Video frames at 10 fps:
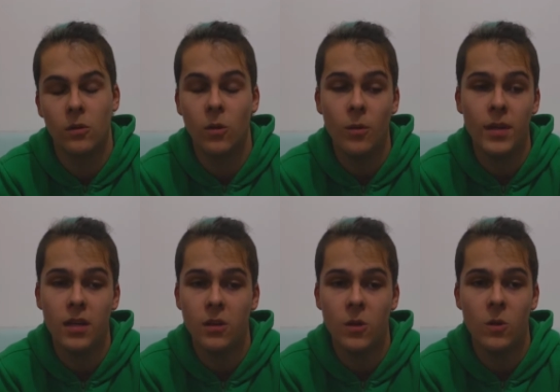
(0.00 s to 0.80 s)

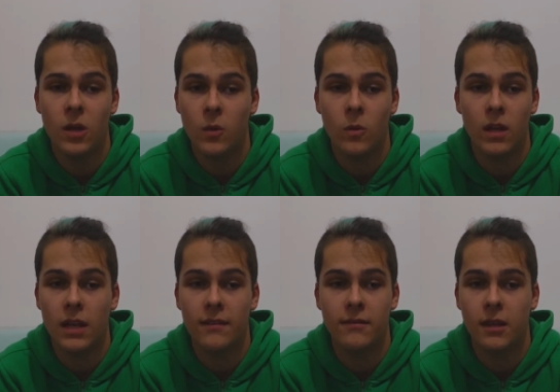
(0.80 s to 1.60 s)
Nobody knew he
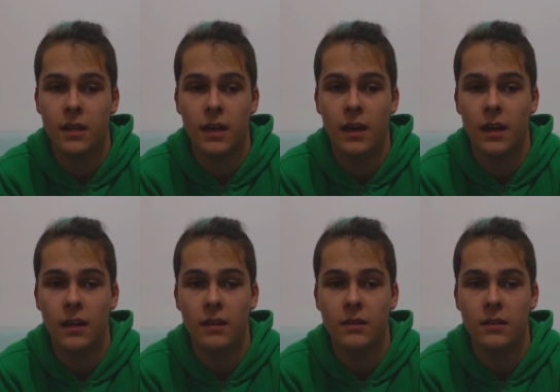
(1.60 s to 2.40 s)
lived in that
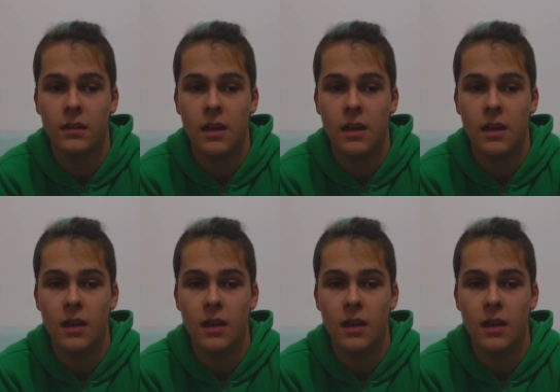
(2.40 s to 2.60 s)
island.